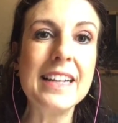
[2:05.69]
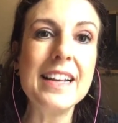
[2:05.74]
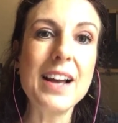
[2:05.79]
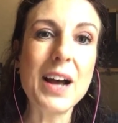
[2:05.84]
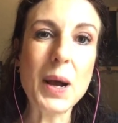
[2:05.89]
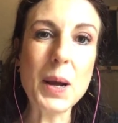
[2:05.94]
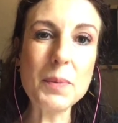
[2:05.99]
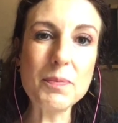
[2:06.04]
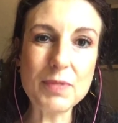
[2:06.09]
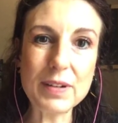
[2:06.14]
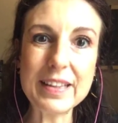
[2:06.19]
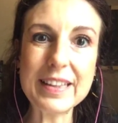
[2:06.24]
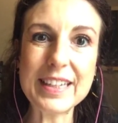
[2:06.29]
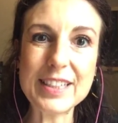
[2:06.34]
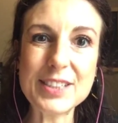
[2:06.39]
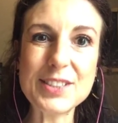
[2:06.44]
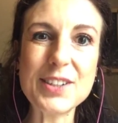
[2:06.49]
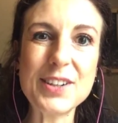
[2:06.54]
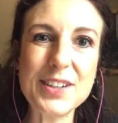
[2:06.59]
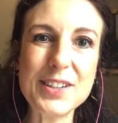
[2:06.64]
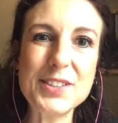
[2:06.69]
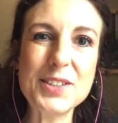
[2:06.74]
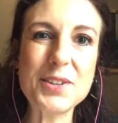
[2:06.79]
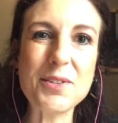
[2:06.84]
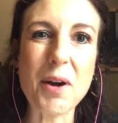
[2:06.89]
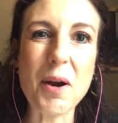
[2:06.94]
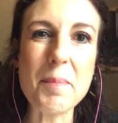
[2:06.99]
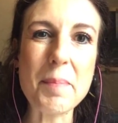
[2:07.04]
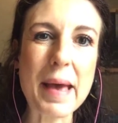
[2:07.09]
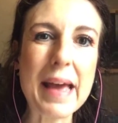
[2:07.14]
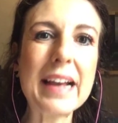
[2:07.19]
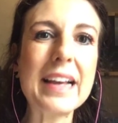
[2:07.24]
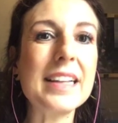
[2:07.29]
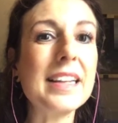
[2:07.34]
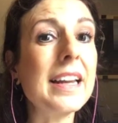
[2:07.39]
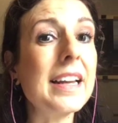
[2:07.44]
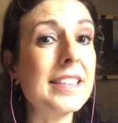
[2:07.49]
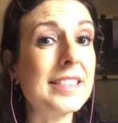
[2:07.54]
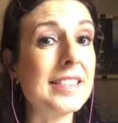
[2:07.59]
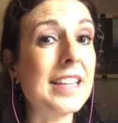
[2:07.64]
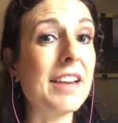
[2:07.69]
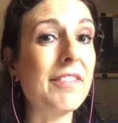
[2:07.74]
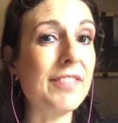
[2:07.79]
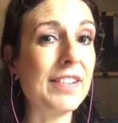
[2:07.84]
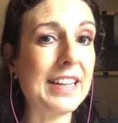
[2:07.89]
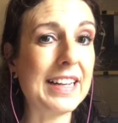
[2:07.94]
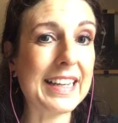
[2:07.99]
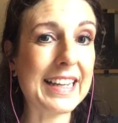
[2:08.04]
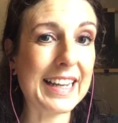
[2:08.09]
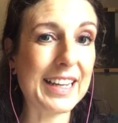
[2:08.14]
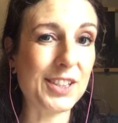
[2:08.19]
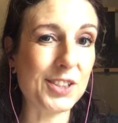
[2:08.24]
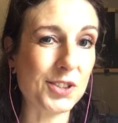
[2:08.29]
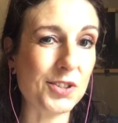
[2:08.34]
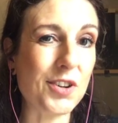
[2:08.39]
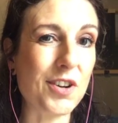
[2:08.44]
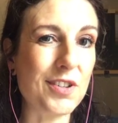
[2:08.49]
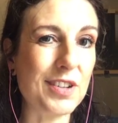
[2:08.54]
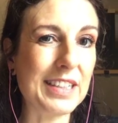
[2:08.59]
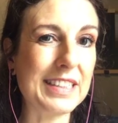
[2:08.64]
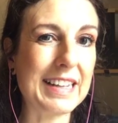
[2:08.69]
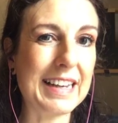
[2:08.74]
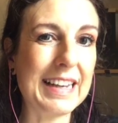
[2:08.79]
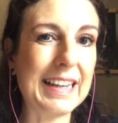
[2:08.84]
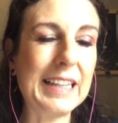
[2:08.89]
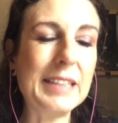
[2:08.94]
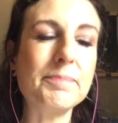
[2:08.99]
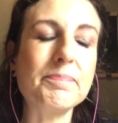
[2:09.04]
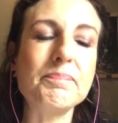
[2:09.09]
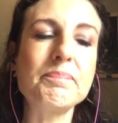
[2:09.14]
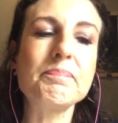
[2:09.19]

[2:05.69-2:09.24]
Hopefully they're starting to grow back. It's definitely getting stronger daily.